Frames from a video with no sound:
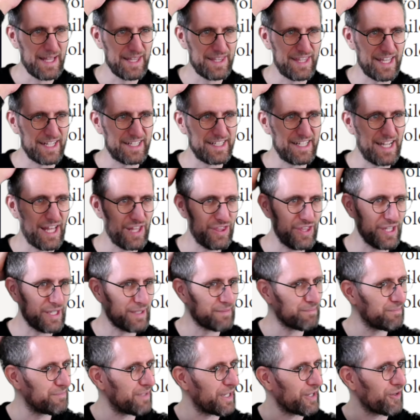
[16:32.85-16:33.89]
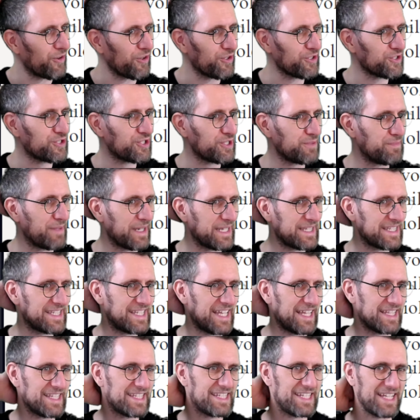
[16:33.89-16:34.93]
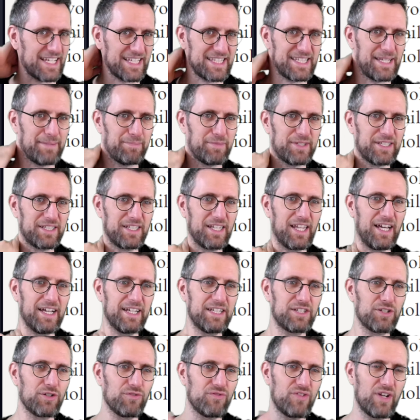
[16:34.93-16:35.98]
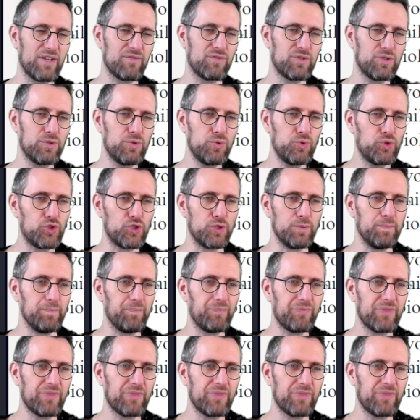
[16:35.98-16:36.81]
that nothing in biology makes sense except in light of evolution.